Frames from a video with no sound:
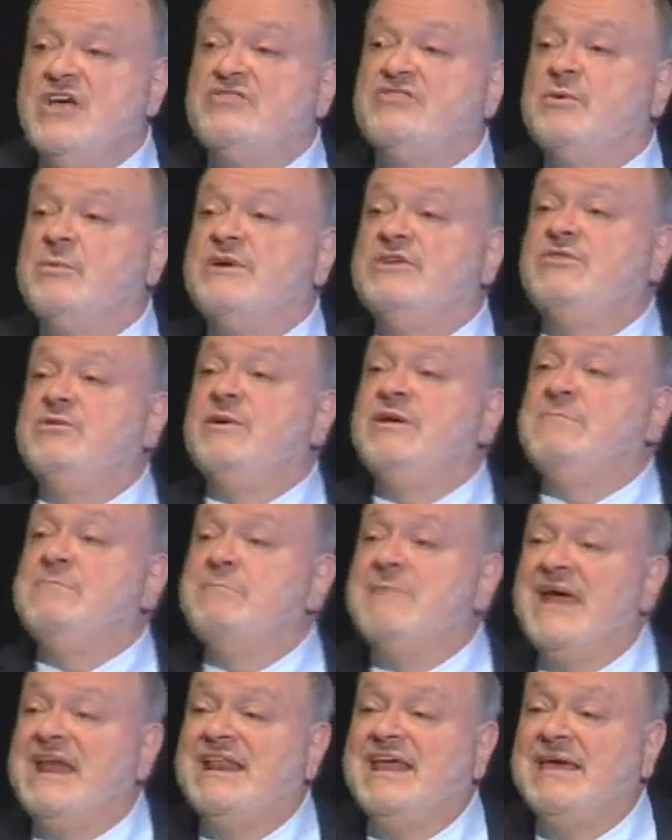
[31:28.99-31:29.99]
So we're doing
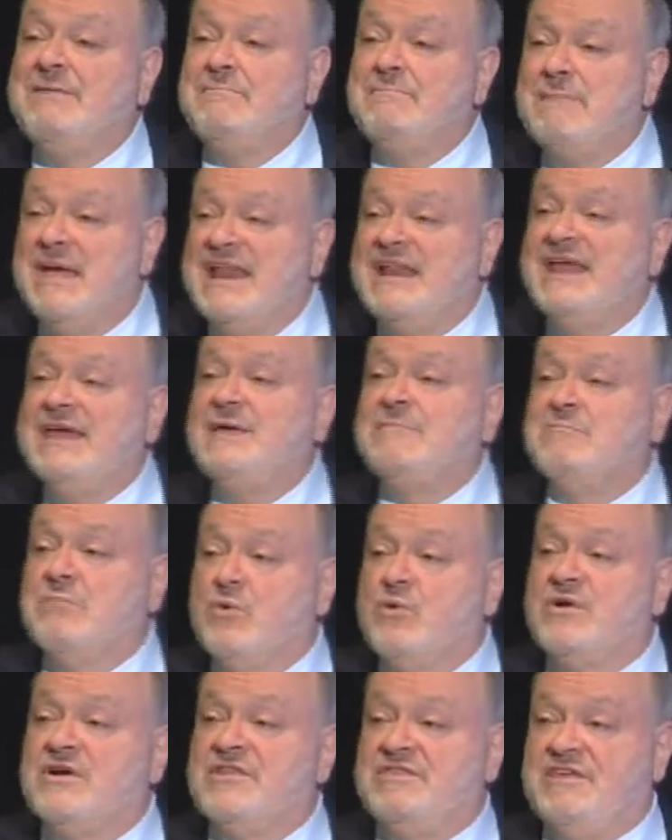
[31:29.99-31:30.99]
many, many
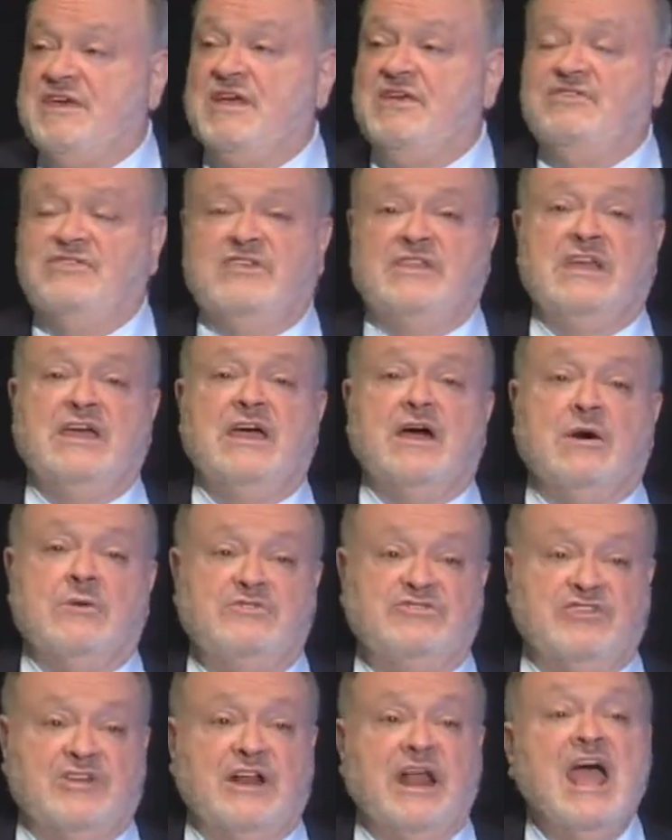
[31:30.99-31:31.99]
more things in the
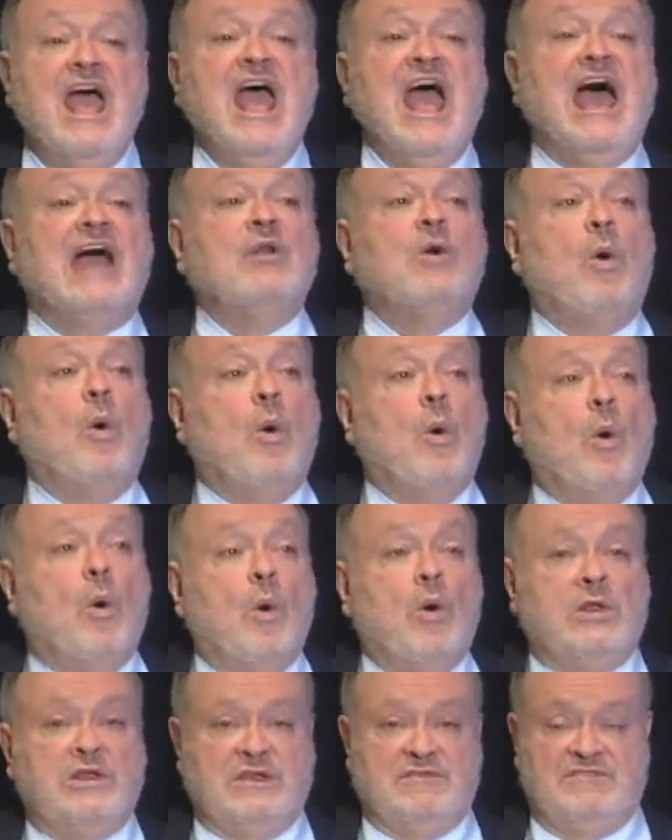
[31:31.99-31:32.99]
ocean. And
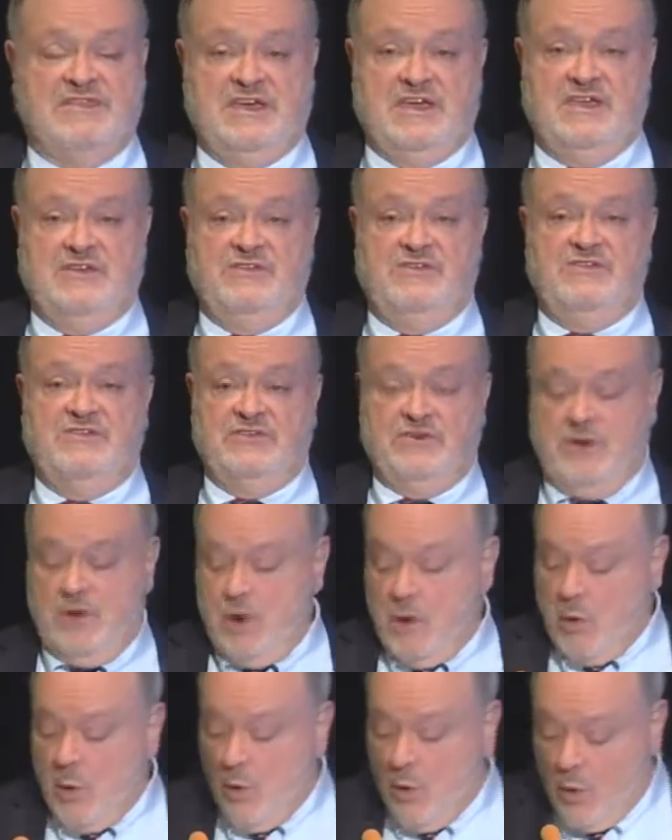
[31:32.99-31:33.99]
all of these,
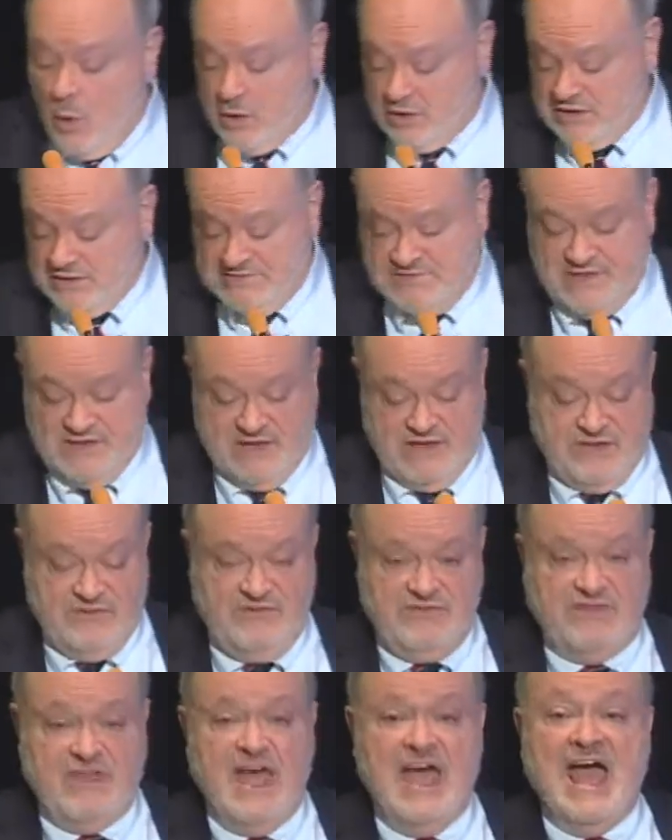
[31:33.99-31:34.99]
all of
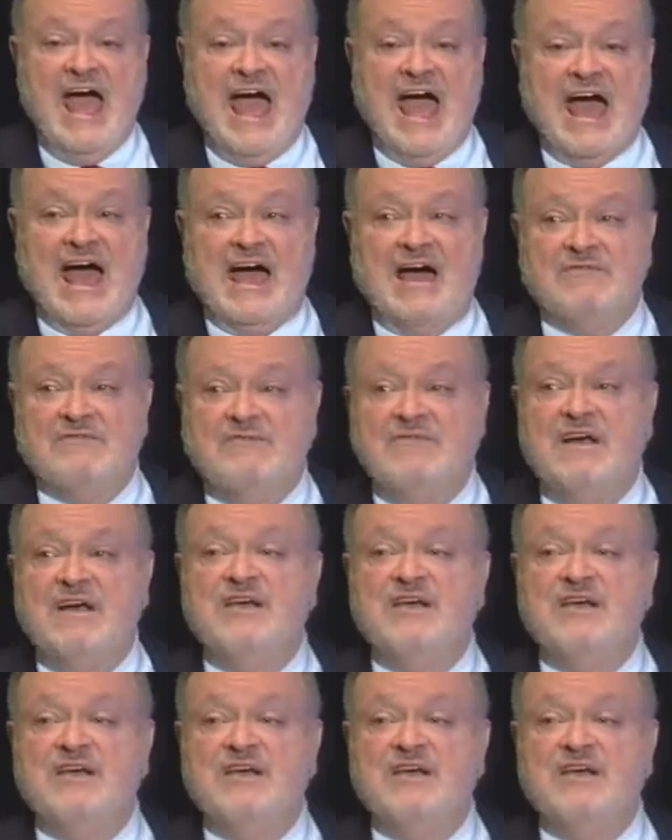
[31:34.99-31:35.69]
these have